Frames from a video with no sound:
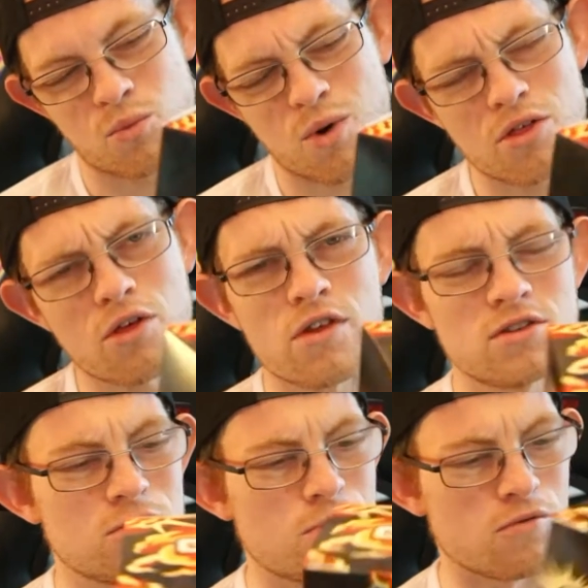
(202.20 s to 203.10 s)
Whether this
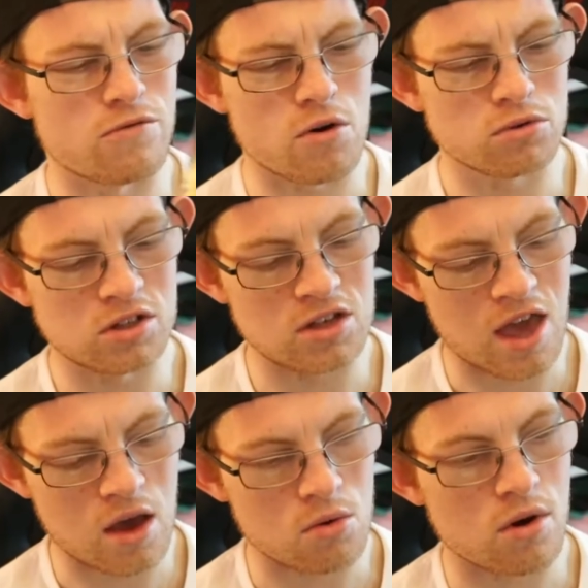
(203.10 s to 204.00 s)
has been vaulted
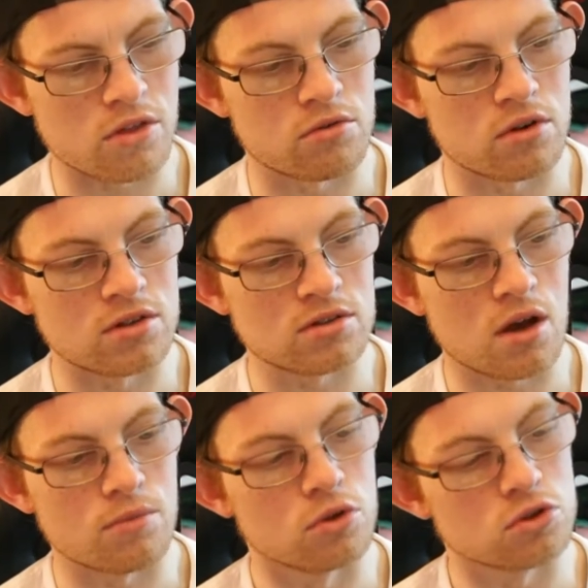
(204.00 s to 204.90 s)
yet or whether it's,
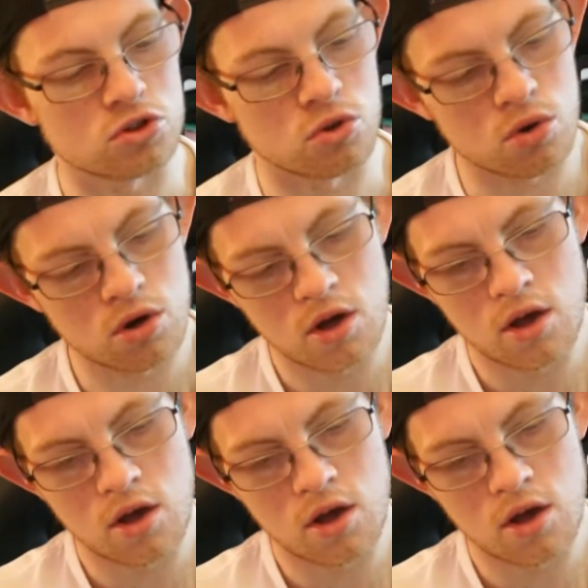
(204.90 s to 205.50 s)
I'm not sure.